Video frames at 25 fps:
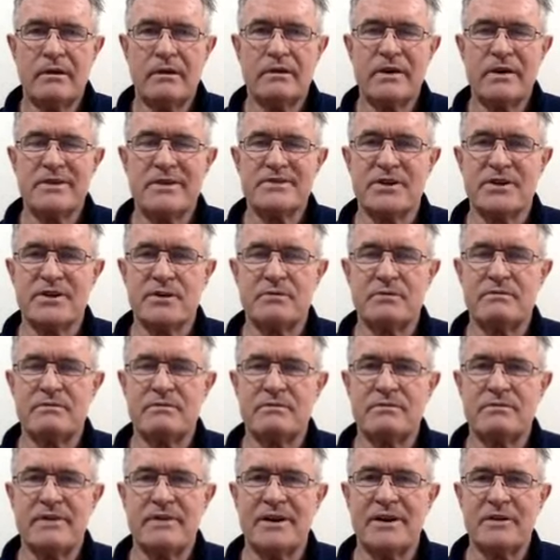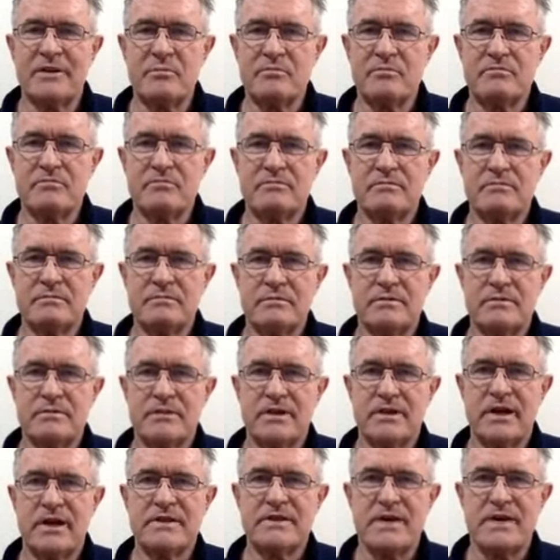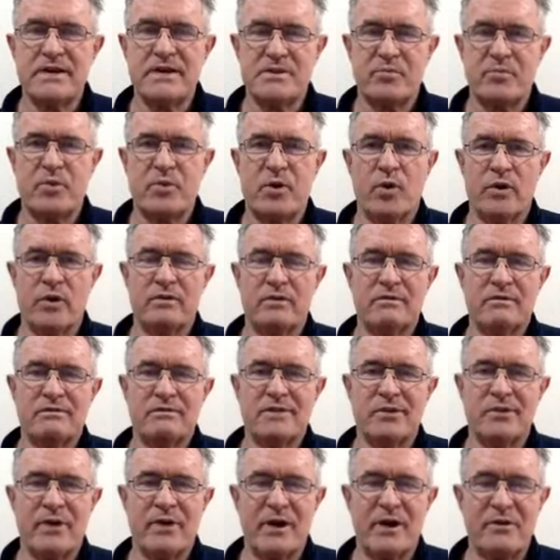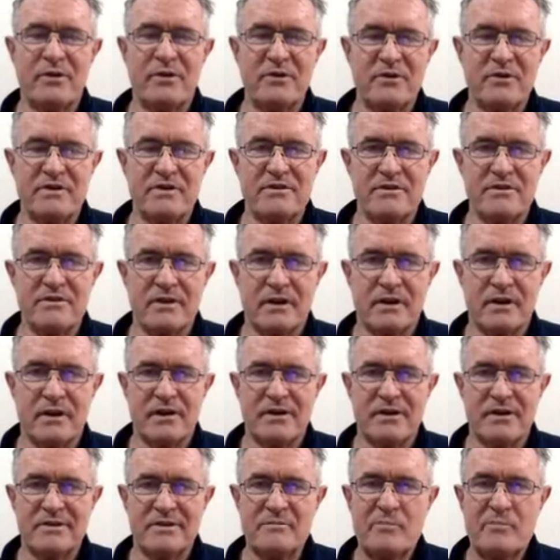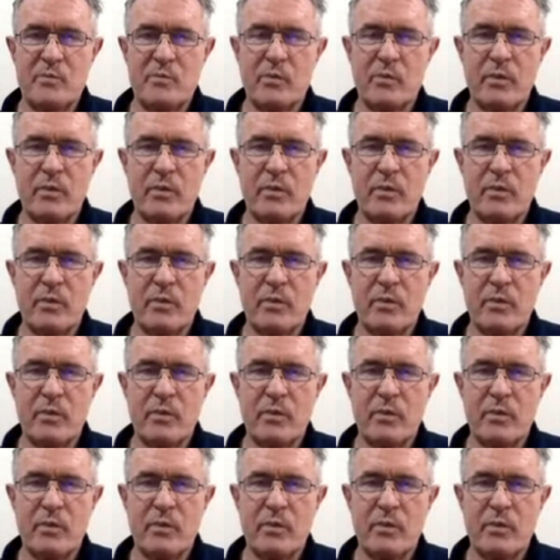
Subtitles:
Yeah, so as a point around the